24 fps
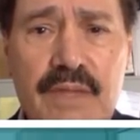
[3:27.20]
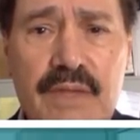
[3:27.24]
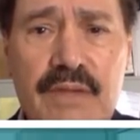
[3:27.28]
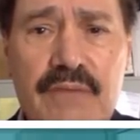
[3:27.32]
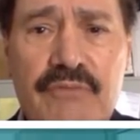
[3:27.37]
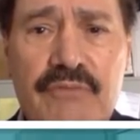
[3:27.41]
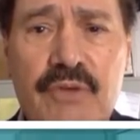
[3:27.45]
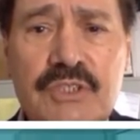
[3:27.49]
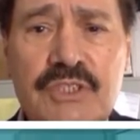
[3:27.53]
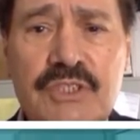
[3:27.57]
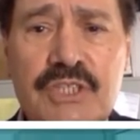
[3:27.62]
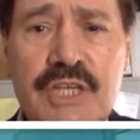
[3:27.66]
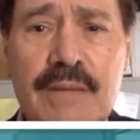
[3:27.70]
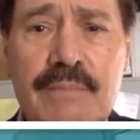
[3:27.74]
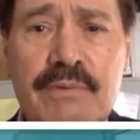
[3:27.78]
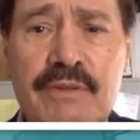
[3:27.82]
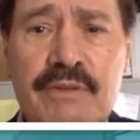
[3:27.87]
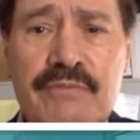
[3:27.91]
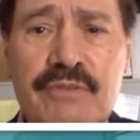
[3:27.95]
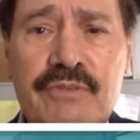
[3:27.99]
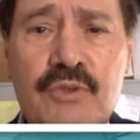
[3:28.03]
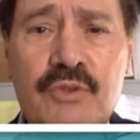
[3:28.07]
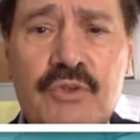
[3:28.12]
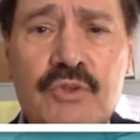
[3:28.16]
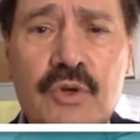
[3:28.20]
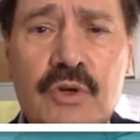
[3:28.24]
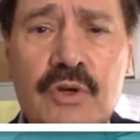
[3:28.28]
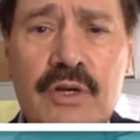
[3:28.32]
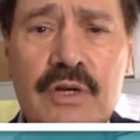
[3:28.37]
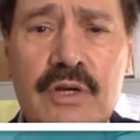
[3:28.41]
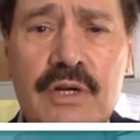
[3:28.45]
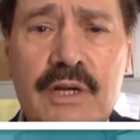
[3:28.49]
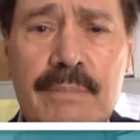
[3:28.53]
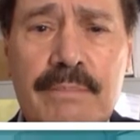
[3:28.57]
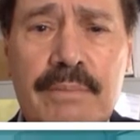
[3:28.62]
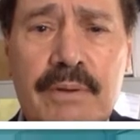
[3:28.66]
For example, if you took a
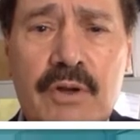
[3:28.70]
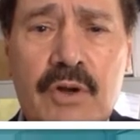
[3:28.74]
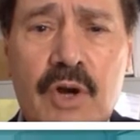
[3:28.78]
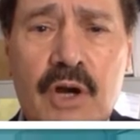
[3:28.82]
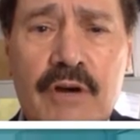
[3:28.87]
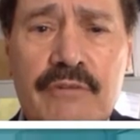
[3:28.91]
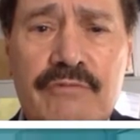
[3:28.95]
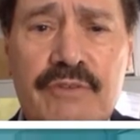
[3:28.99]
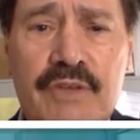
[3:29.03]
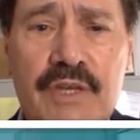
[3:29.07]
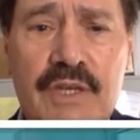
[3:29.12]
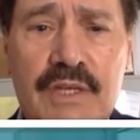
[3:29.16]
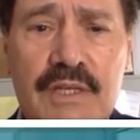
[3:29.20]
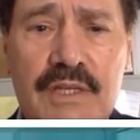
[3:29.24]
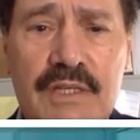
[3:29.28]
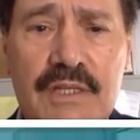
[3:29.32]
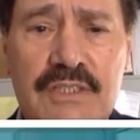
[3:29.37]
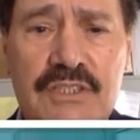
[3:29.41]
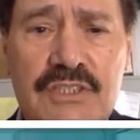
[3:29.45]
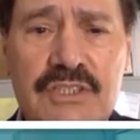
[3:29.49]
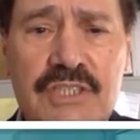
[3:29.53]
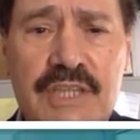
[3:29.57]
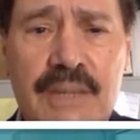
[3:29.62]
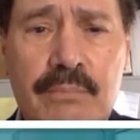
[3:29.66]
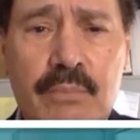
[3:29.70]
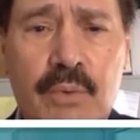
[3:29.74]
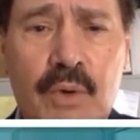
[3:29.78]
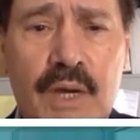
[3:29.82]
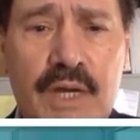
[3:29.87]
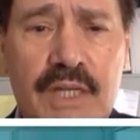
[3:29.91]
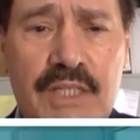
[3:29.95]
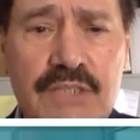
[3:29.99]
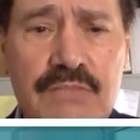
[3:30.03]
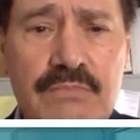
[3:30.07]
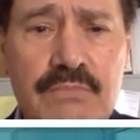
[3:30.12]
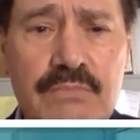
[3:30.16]
cup of coffee and
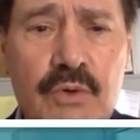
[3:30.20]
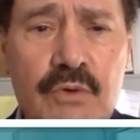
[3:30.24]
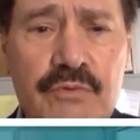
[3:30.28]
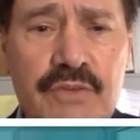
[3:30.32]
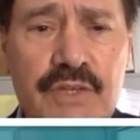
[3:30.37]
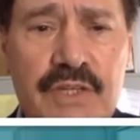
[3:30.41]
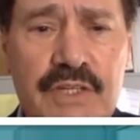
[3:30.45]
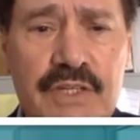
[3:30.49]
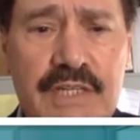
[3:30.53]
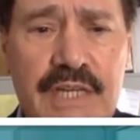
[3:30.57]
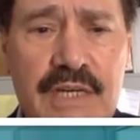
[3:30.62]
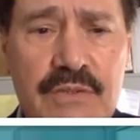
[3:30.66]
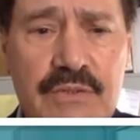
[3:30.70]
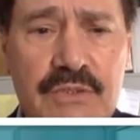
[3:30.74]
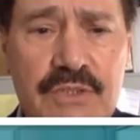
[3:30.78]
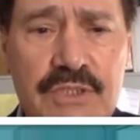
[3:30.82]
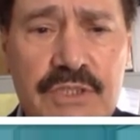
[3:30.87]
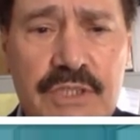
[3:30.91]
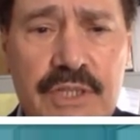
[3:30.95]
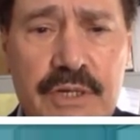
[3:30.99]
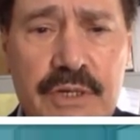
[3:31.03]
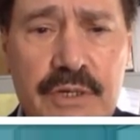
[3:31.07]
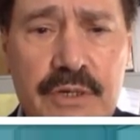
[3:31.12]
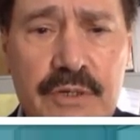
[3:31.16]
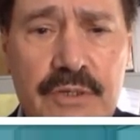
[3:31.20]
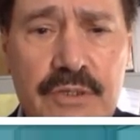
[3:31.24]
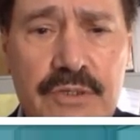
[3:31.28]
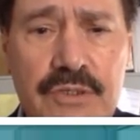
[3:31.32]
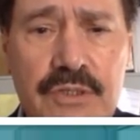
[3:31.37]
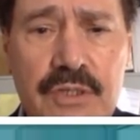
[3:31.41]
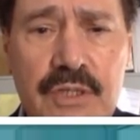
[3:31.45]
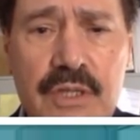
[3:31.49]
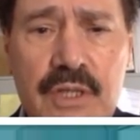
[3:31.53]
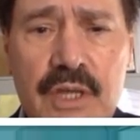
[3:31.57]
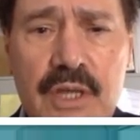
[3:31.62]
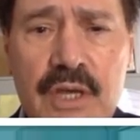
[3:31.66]
stepwise moved it
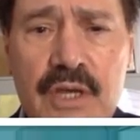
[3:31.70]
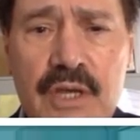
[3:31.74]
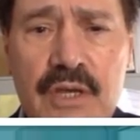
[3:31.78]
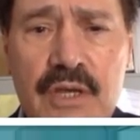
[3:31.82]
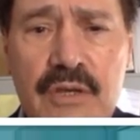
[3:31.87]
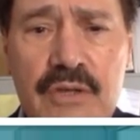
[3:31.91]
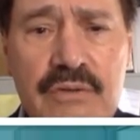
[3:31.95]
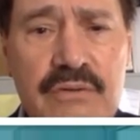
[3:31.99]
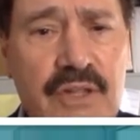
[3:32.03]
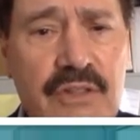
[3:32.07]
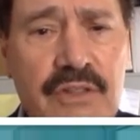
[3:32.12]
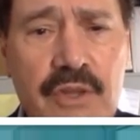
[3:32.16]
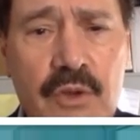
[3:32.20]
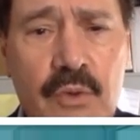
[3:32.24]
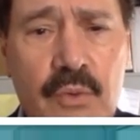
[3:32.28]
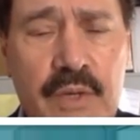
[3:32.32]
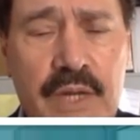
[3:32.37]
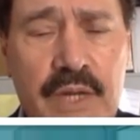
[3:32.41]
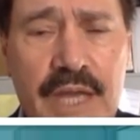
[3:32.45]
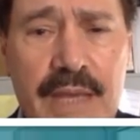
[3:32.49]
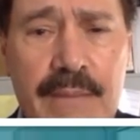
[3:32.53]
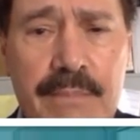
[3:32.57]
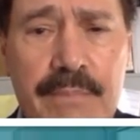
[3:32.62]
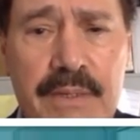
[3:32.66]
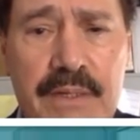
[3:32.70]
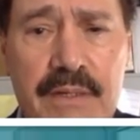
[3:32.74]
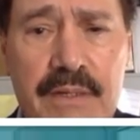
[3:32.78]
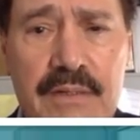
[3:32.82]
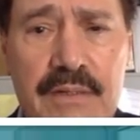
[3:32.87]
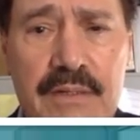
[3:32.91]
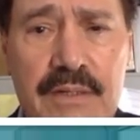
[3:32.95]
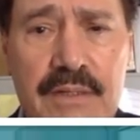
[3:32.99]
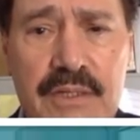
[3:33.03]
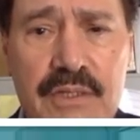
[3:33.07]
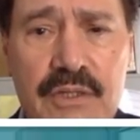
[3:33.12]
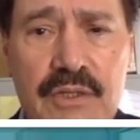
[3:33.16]
downstairs, nothing would happen.
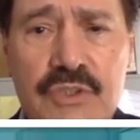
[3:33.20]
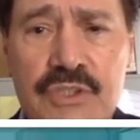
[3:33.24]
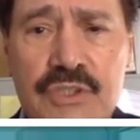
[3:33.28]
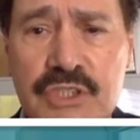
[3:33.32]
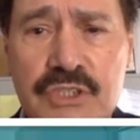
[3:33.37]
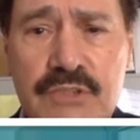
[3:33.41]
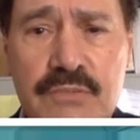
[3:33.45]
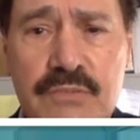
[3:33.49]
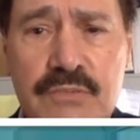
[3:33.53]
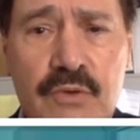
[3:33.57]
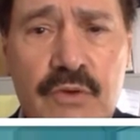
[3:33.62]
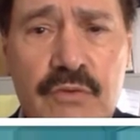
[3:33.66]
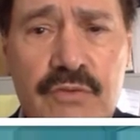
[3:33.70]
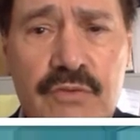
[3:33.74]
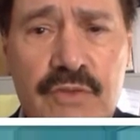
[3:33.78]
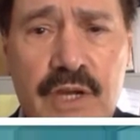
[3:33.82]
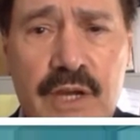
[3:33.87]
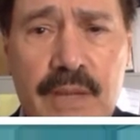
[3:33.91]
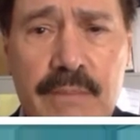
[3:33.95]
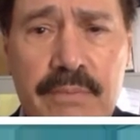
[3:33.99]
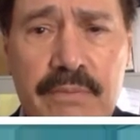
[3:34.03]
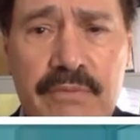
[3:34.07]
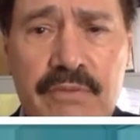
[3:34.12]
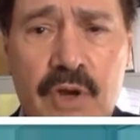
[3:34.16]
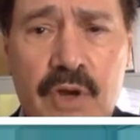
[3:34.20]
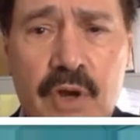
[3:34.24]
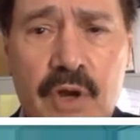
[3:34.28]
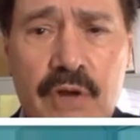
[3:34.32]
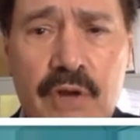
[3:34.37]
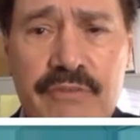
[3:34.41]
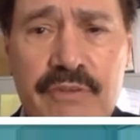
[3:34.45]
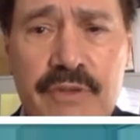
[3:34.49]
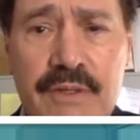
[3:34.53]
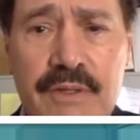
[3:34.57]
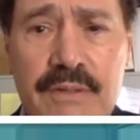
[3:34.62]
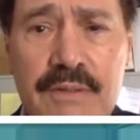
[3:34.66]
You just move the cup of
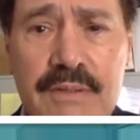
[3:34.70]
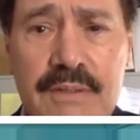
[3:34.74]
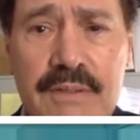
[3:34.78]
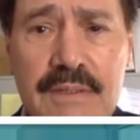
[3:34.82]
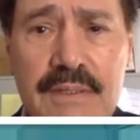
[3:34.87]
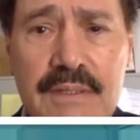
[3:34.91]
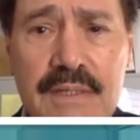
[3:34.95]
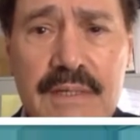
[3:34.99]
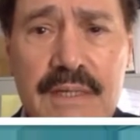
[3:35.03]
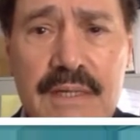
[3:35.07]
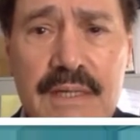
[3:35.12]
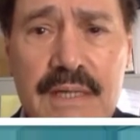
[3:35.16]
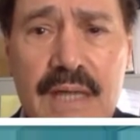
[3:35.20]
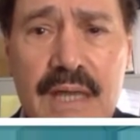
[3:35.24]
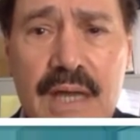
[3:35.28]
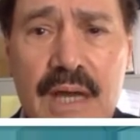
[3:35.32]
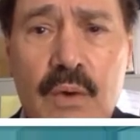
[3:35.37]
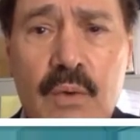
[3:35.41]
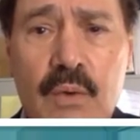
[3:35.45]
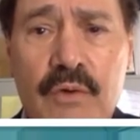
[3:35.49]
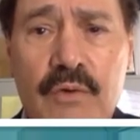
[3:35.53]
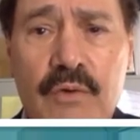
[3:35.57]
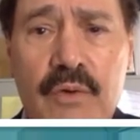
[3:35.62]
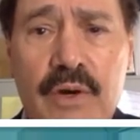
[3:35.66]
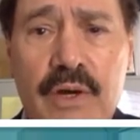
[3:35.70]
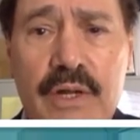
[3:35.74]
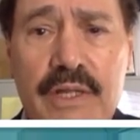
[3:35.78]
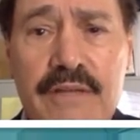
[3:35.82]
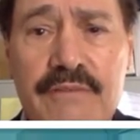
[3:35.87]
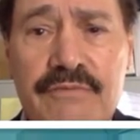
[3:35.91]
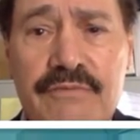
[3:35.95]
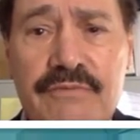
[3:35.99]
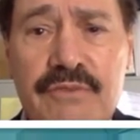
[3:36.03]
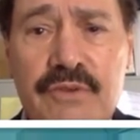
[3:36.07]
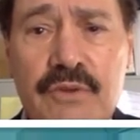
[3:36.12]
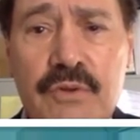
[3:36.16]
coffee. However,
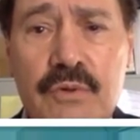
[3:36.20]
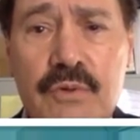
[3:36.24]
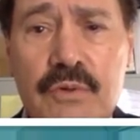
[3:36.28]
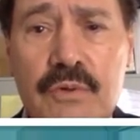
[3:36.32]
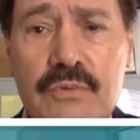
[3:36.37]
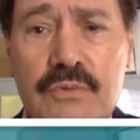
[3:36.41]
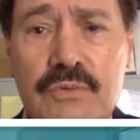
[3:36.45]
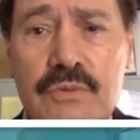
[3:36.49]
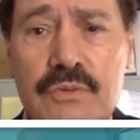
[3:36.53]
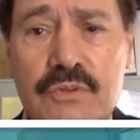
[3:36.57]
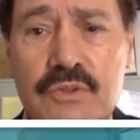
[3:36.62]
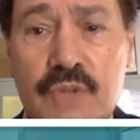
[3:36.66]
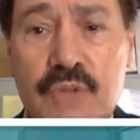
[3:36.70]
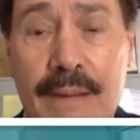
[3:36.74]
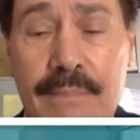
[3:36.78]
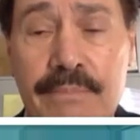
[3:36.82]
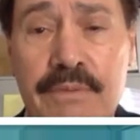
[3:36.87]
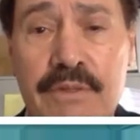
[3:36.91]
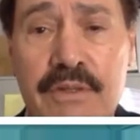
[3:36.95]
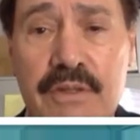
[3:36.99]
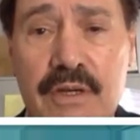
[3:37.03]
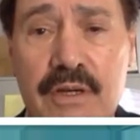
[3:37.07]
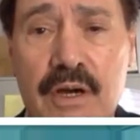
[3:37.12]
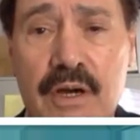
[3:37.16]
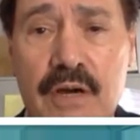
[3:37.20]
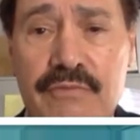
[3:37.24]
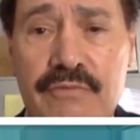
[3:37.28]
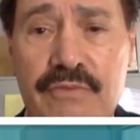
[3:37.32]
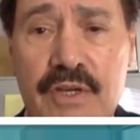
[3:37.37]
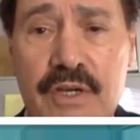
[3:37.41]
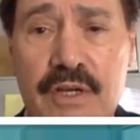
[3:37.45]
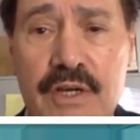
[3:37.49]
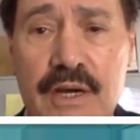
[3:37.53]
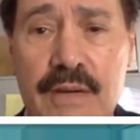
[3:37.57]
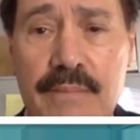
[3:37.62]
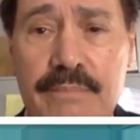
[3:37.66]
if you dropped the coffee
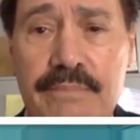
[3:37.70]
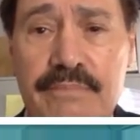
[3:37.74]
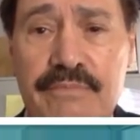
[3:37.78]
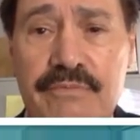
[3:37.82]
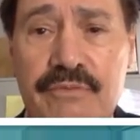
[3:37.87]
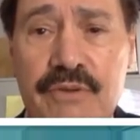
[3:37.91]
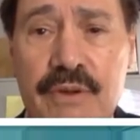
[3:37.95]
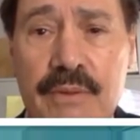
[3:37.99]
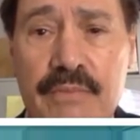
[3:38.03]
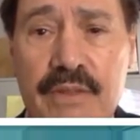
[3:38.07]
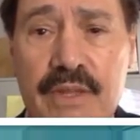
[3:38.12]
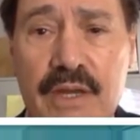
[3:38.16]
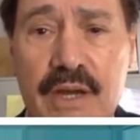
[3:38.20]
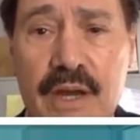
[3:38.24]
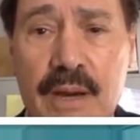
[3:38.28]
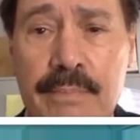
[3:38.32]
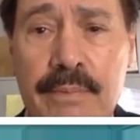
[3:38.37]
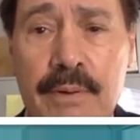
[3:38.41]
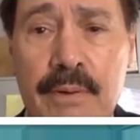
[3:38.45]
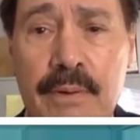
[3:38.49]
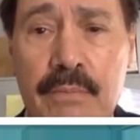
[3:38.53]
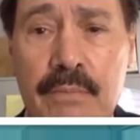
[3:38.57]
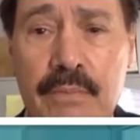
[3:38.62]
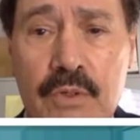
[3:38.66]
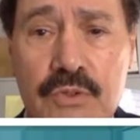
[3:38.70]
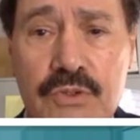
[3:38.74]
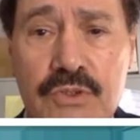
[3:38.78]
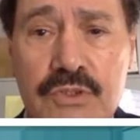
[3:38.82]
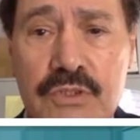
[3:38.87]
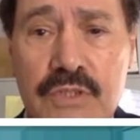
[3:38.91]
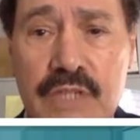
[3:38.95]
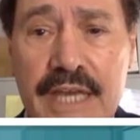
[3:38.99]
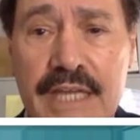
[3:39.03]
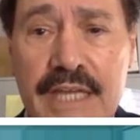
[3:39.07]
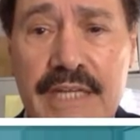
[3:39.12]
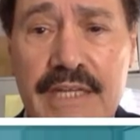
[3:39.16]
cup from the
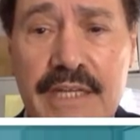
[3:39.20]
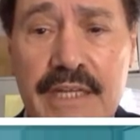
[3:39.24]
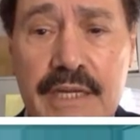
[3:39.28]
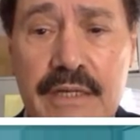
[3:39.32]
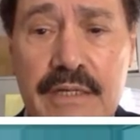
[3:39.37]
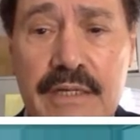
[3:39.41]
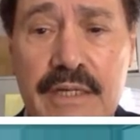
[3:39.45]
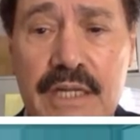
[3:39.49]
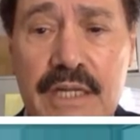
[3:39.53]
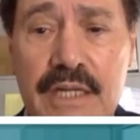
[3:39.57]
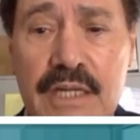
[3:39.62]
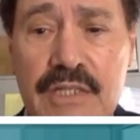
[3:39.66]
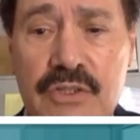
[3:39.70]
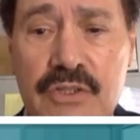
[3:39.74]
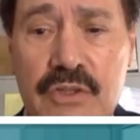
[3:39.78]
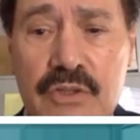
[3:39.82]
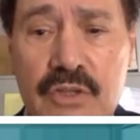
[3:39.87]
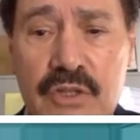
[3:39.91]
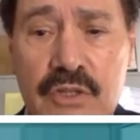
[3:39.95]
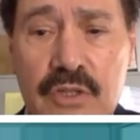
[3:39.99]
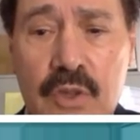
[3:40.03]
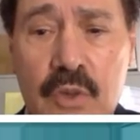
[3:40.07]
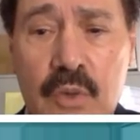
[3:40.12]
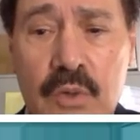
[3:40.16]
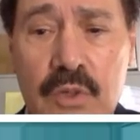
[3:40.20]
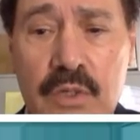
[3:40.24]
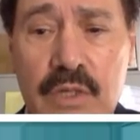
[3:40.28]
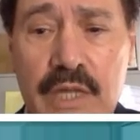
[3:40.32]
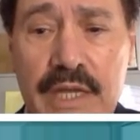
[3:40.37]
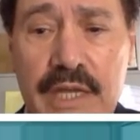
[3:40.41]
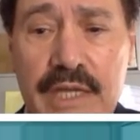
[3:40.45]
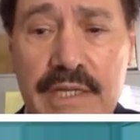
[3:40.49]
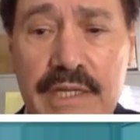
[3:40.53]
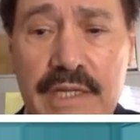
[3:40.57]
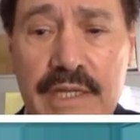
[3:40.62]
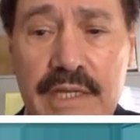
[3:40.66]
uppermost landing to the lower
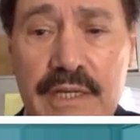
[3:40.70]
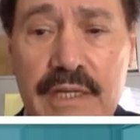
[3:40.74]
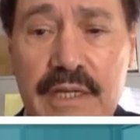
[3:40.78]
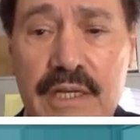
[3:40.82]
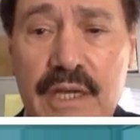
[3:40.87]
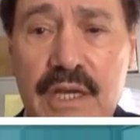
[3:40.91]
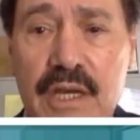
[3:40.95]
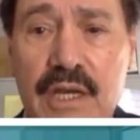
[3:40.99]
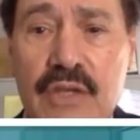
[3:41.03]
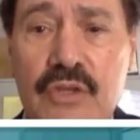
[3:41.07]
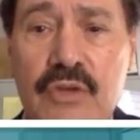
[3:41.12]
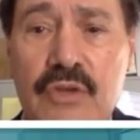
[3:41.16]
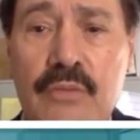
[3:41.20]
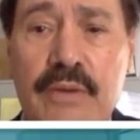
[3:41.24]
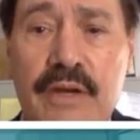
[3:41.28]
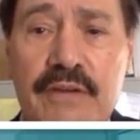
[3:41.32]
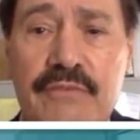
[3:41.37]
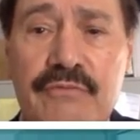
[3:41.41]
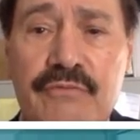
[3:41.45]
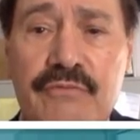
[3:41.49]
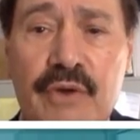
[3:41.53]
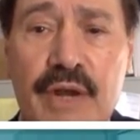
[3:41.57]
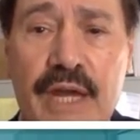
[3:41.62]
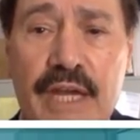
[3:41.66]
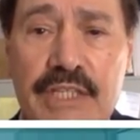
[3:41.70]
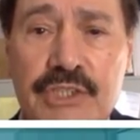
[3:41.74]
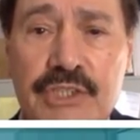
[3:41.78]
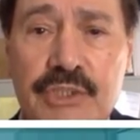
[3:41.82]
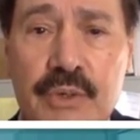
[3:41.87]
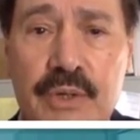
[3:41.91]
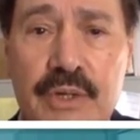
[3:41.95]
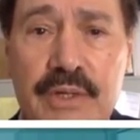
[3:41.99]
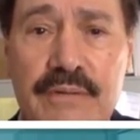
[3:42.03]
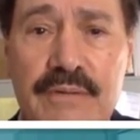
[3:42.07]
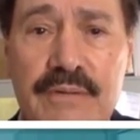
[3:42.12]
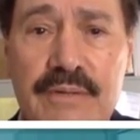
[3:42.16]
landing, you might
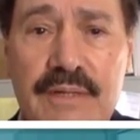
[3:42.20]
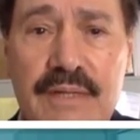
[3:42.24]
fracture it.